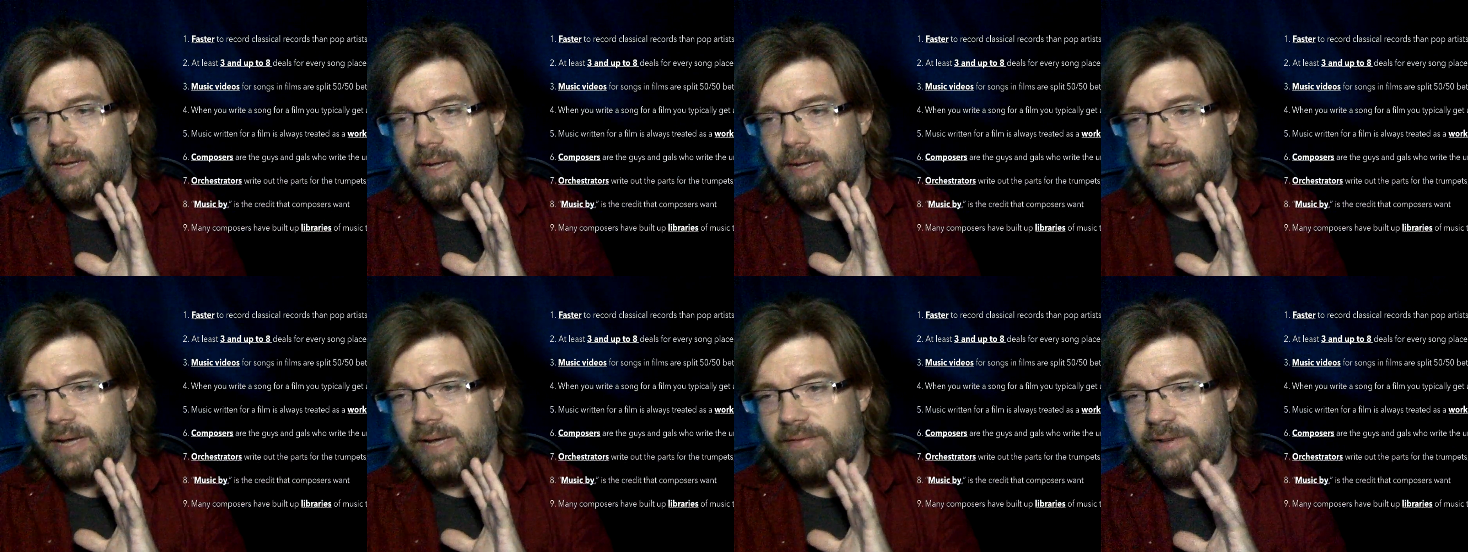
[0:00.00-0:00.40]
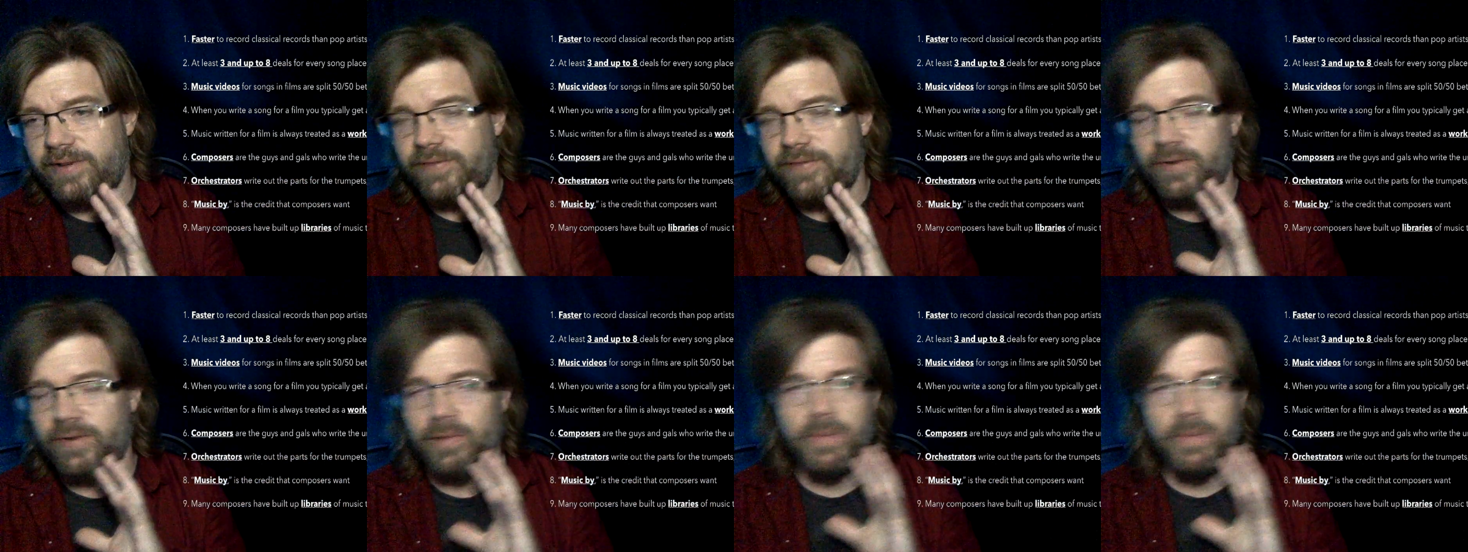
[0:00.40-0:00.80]
have
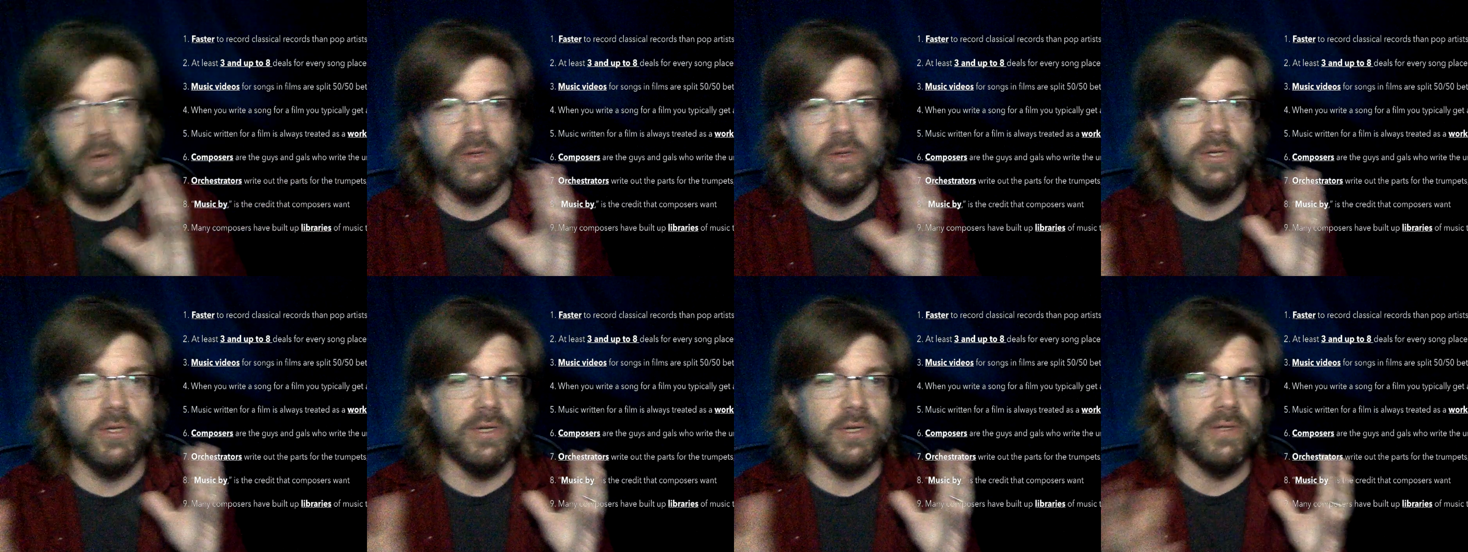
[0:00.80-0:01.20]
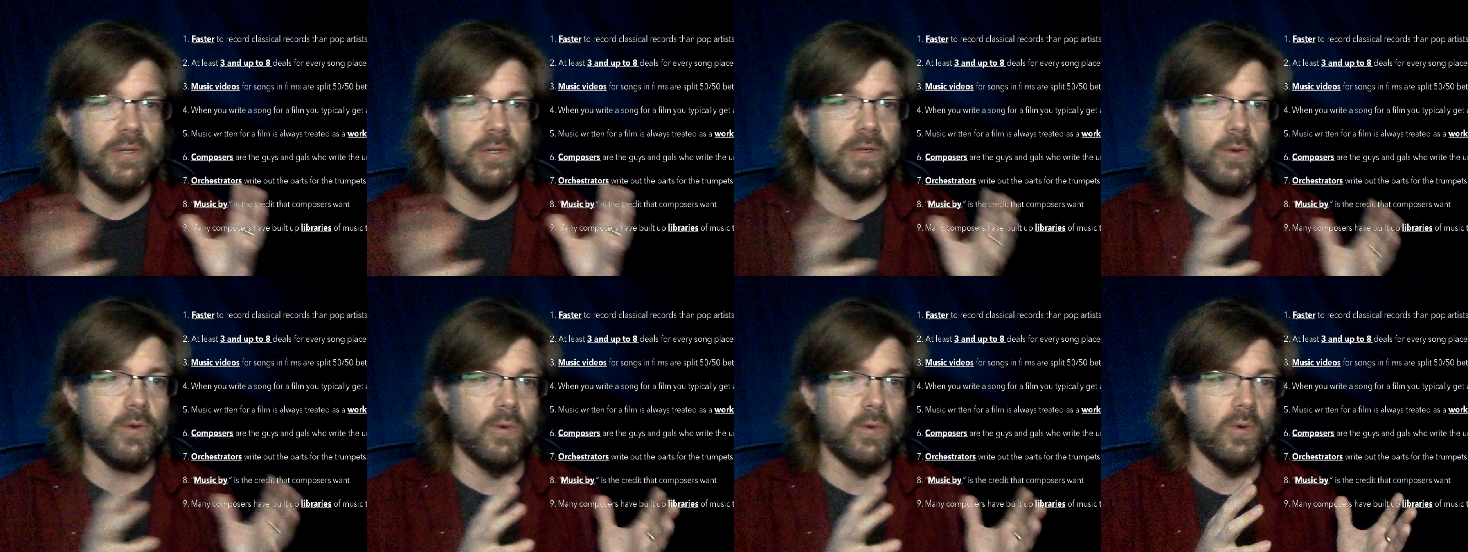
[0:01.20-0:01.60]
different
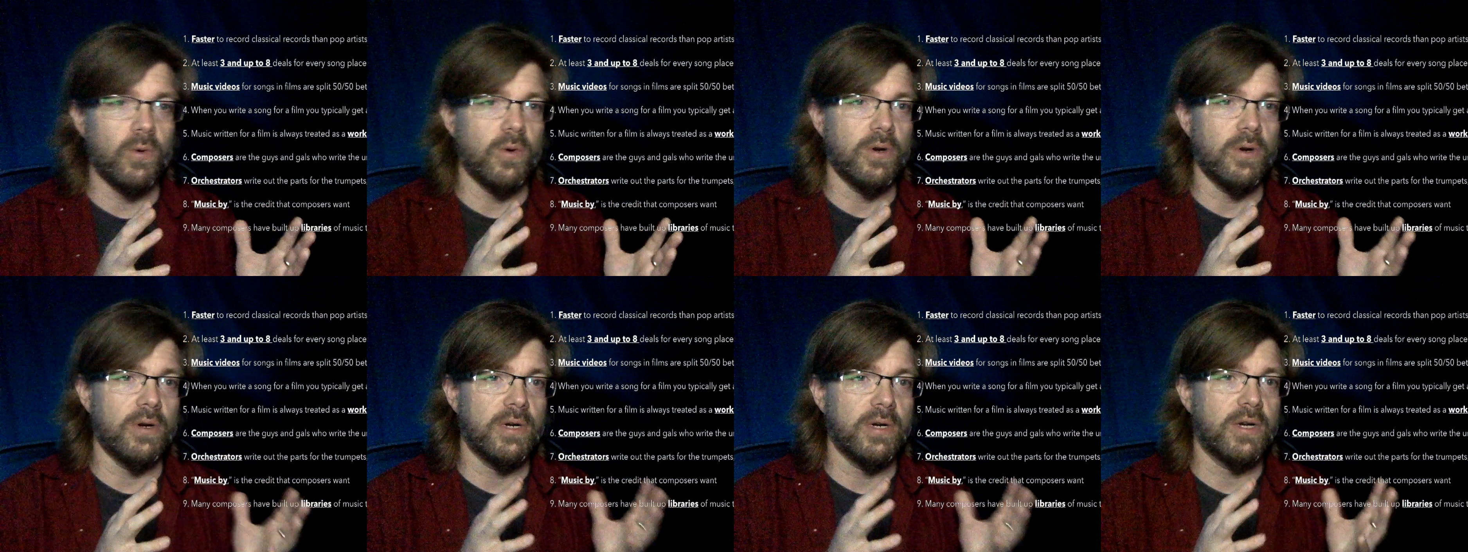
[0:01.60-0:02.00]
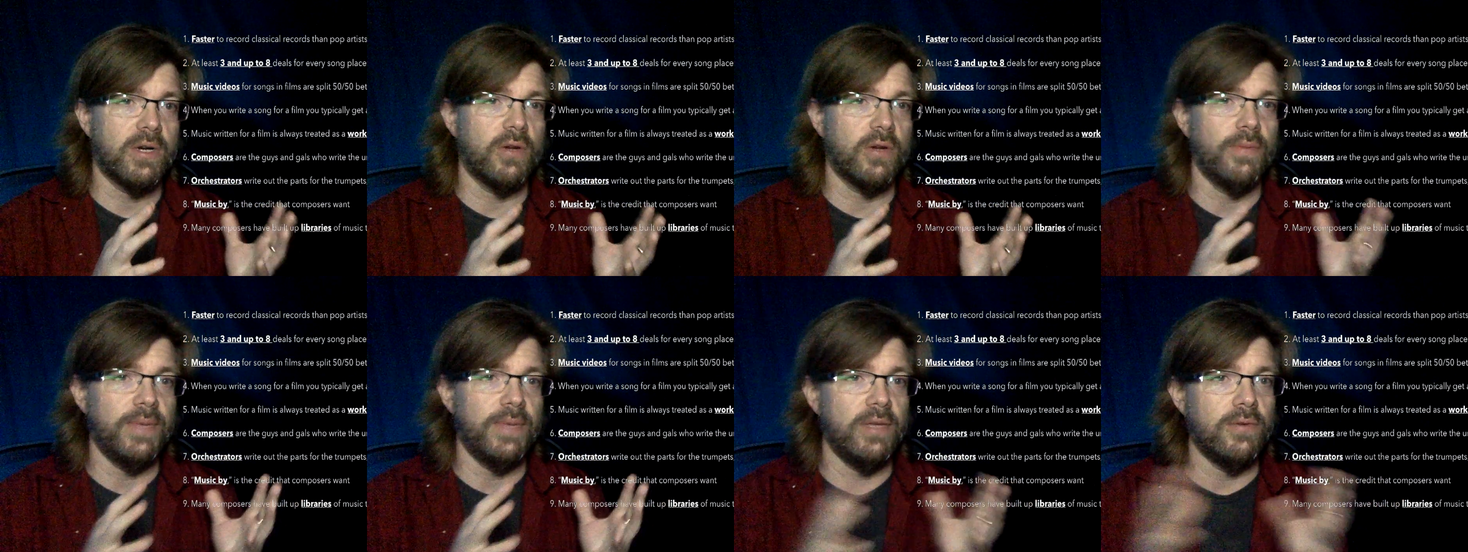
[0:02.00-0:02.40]
emotions or
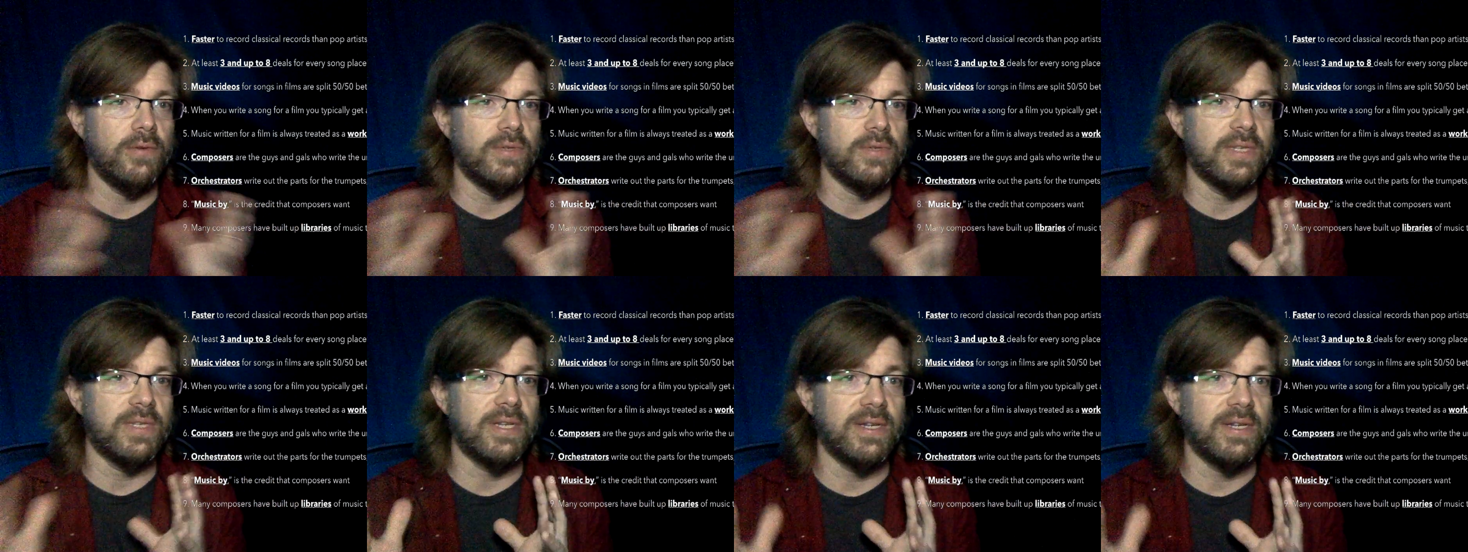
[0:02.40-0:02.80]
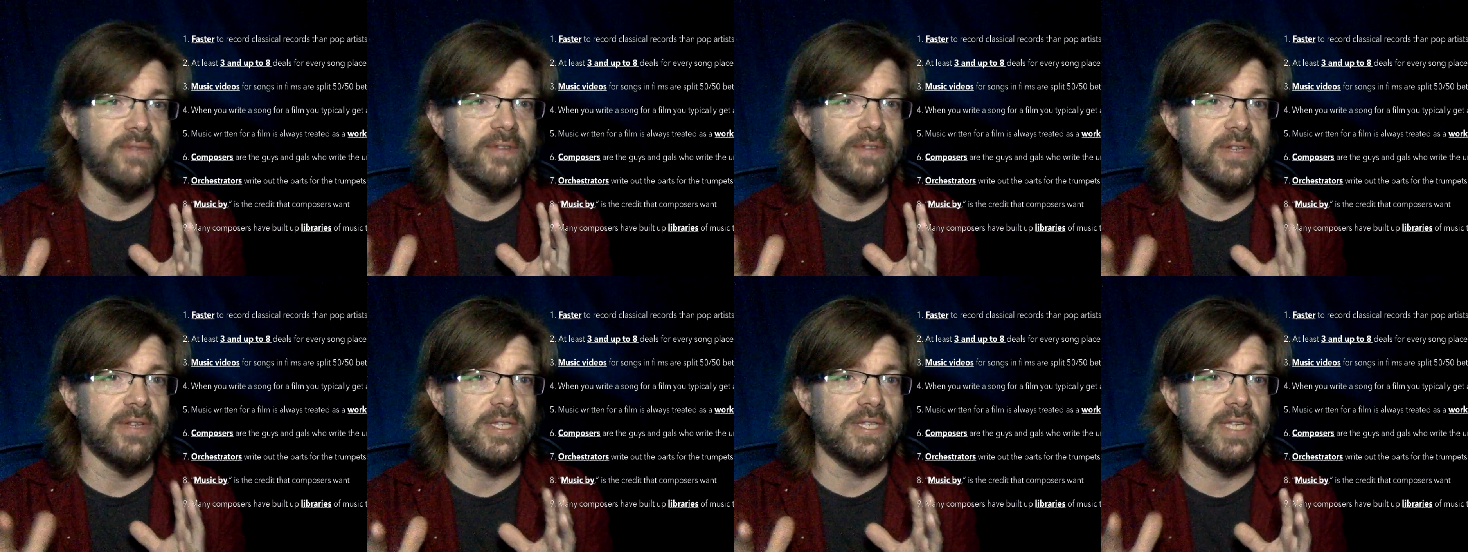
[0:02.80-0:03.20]
could be used in
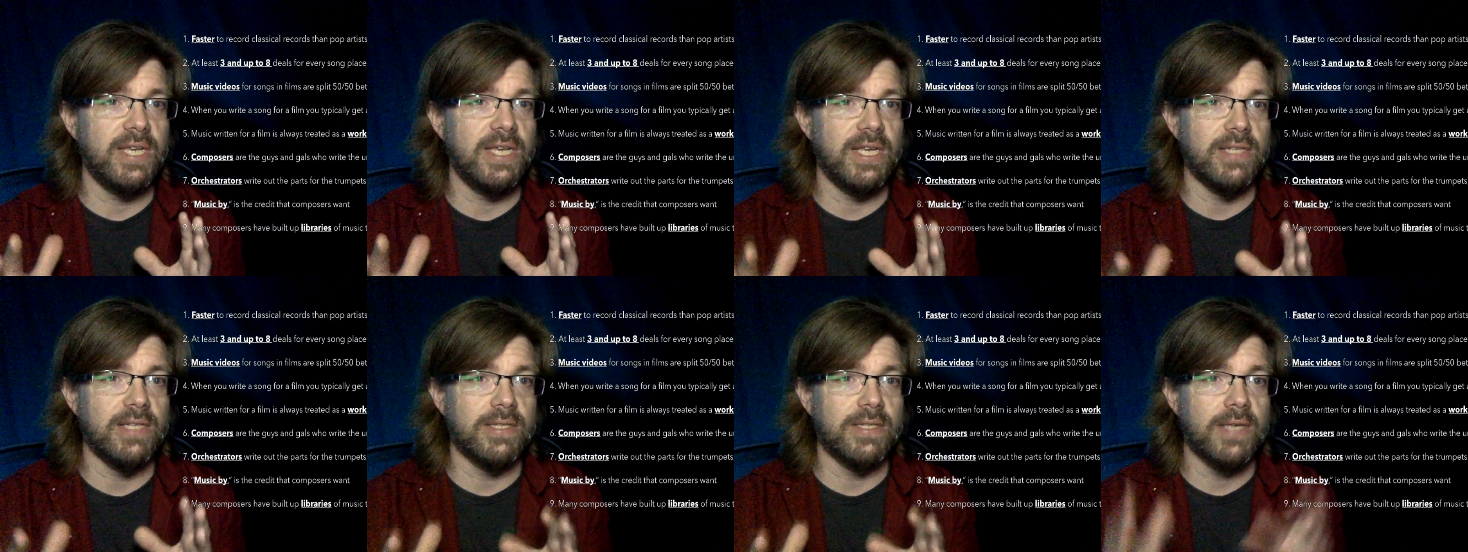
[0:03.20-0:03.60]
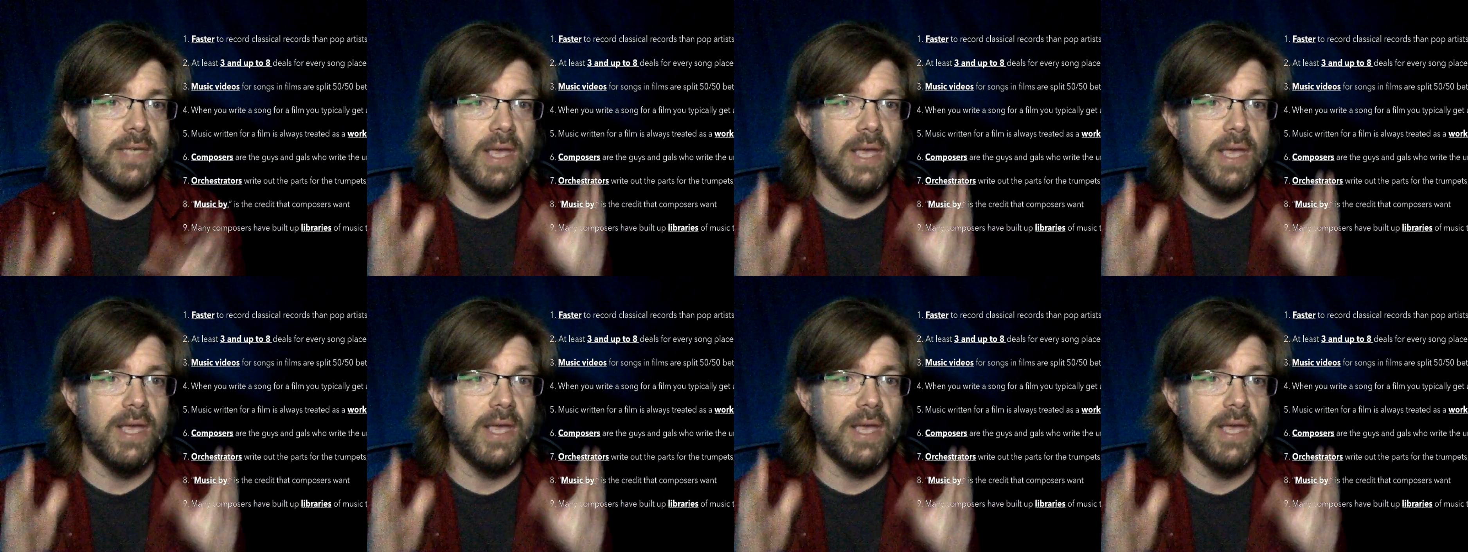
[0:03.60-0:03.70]
different scenes,